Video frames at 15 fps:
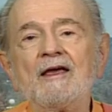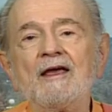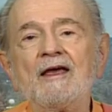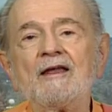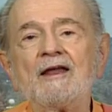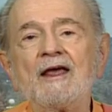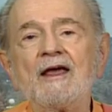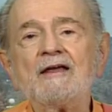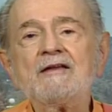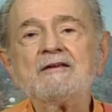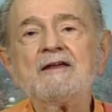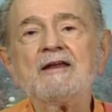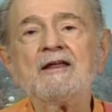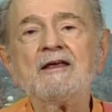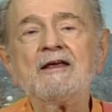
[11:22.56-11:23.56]
And
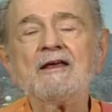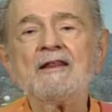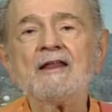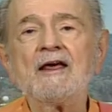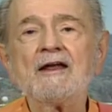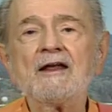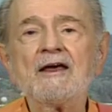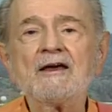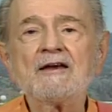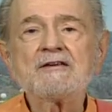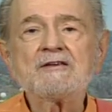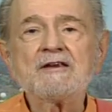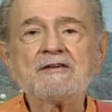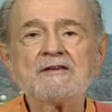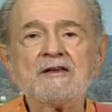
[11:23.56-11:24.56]
Anthony, in that
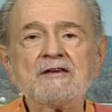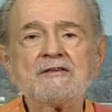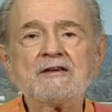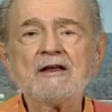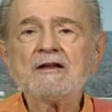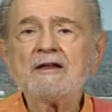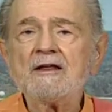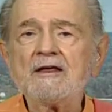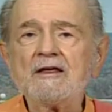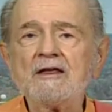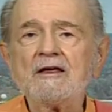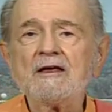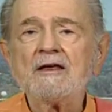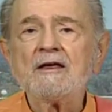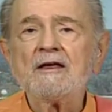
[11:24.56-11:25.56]
ecstasy, suddenly,
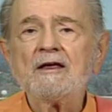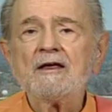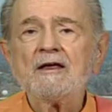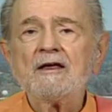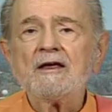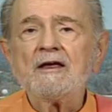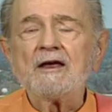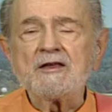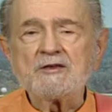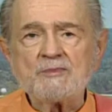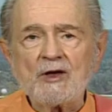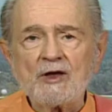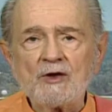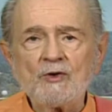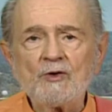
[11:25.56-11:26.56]
as
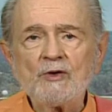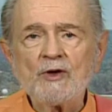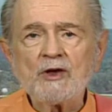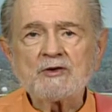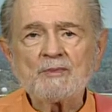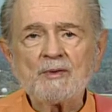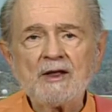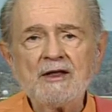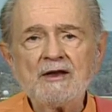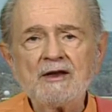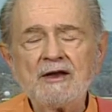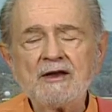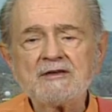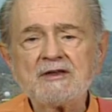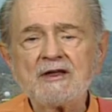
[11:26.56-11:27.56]
my guru explained
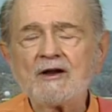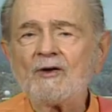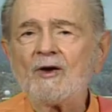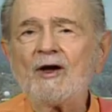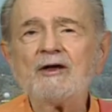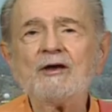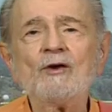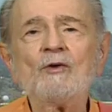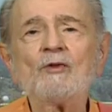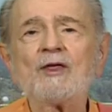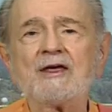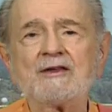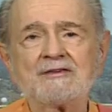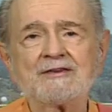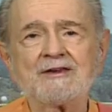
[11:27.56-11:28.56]
it, he said, oh, I know
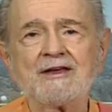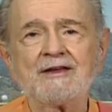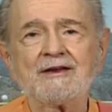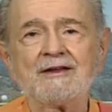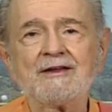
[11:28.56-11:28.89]
that state.